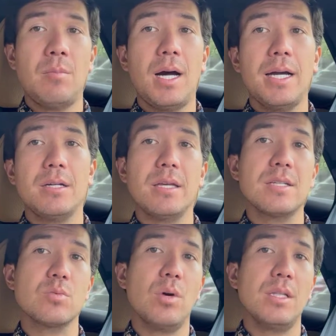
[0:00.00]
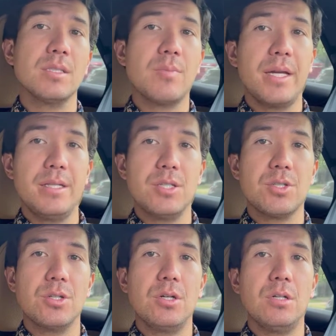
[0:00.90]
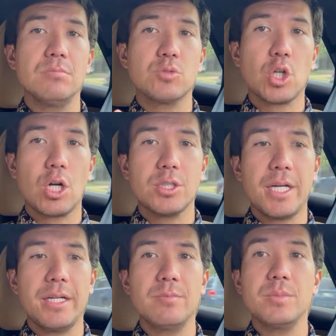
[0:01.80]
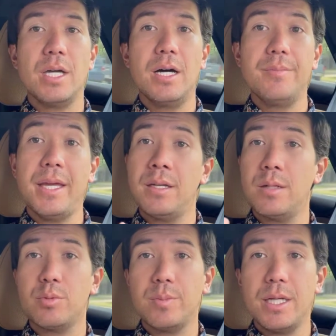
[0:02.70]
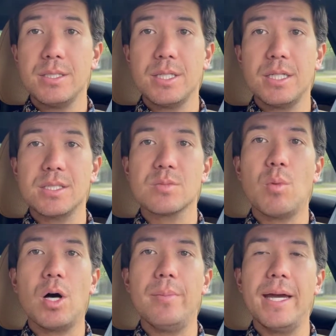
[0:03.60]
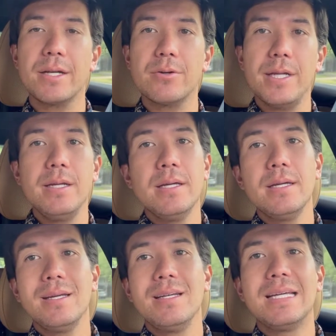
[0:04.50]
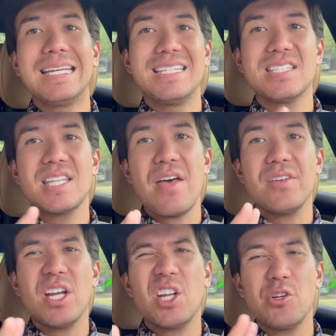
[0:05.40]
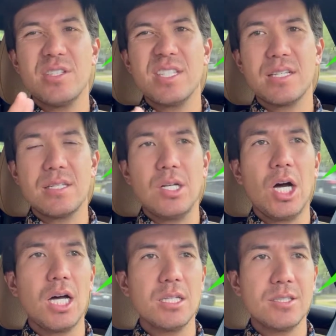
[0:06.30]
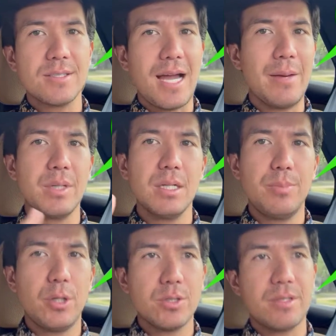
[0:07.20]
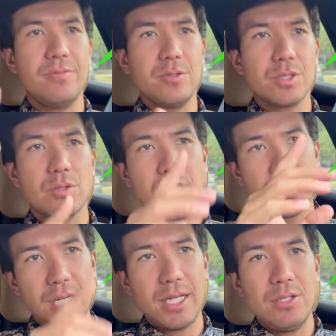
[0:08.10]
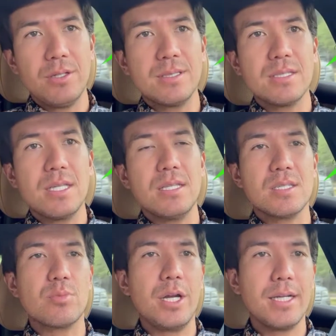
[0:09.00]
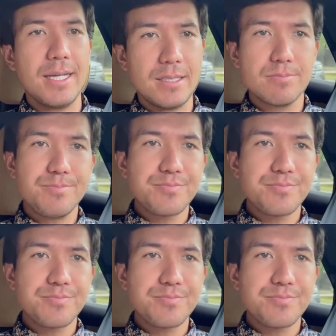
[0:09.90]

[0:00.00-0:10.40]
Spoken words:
mile, as well as my additional charge item, they ended up replacing a small battery, $760. I'm gonna post the full screenshot. You can see this breakdown.